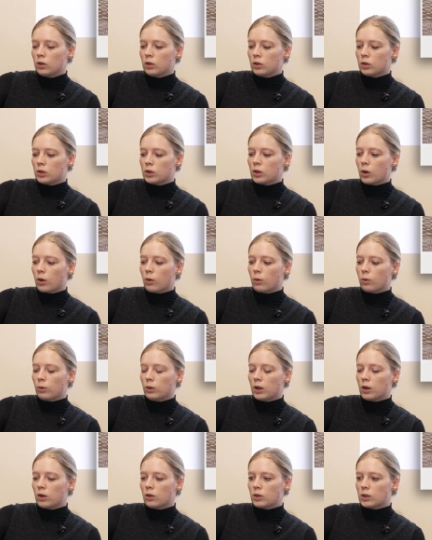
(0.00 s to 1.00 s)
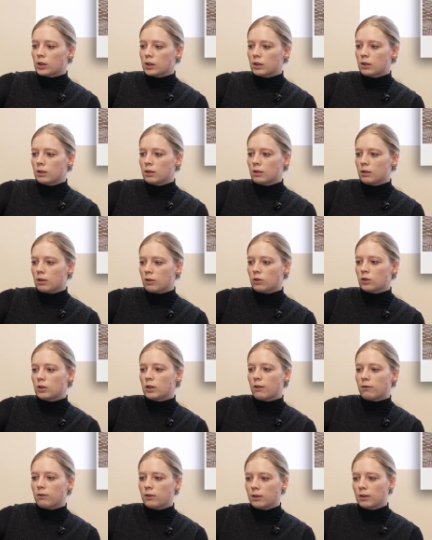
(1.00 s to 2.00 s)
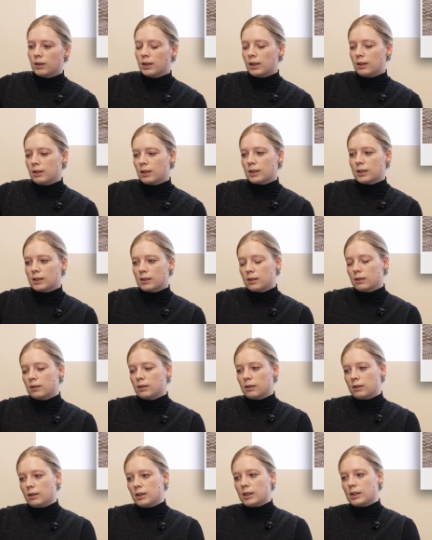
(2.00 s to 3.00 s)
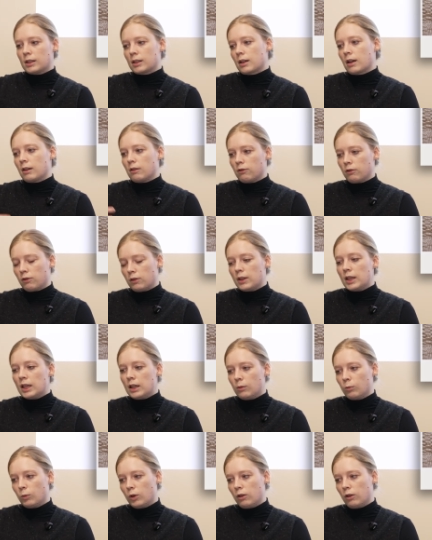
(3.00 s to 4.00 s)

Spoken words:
So there's definitely this kind of theme